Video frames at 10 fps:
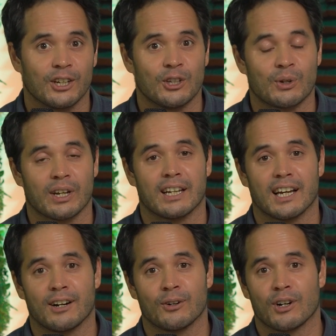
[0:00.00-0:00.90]
You can
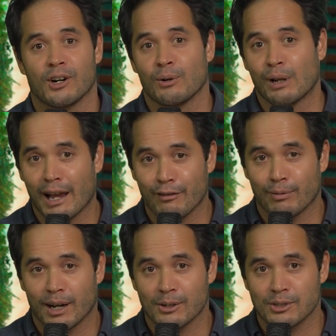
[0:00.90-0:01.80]
now go live
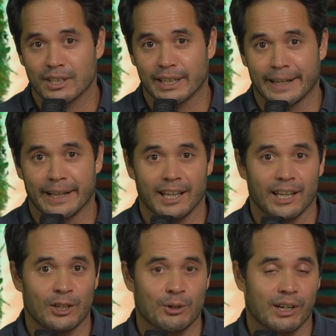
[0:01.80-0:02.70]
browsing.
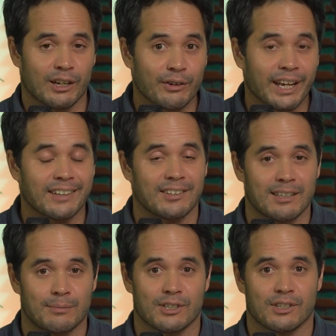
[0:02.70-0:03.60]
You can create
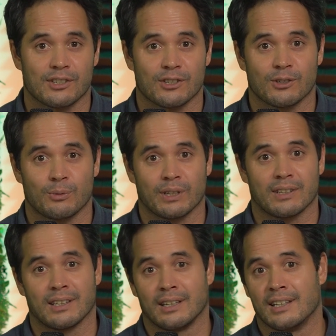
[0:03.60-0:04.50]
images with
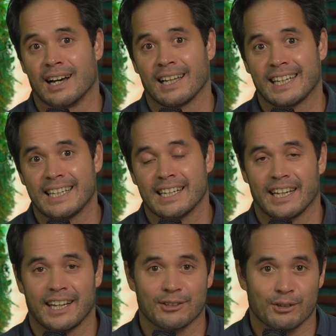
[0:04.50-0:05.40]
the Dall-E
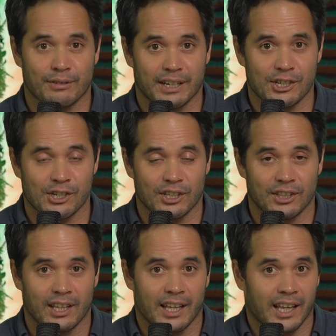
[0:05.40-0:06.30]
integration.